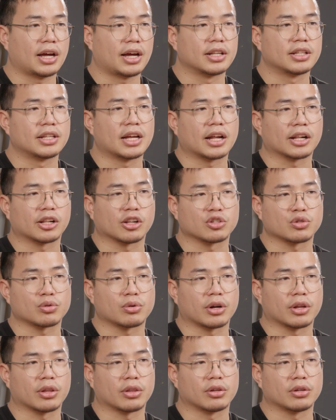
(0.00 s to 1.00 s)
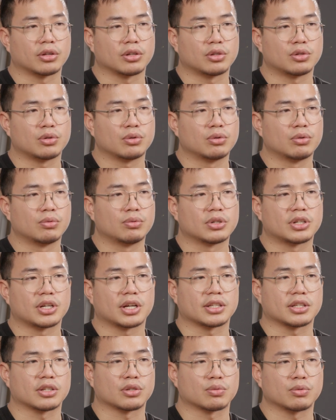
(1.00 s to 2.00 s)
and the Atlas Orion 32, which
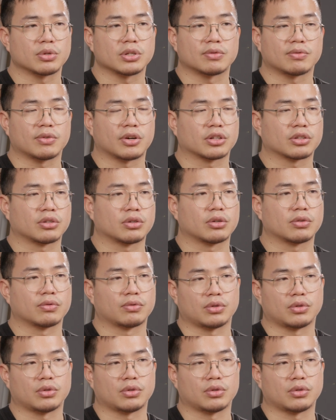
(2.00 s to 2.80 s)
has a squeeze factor of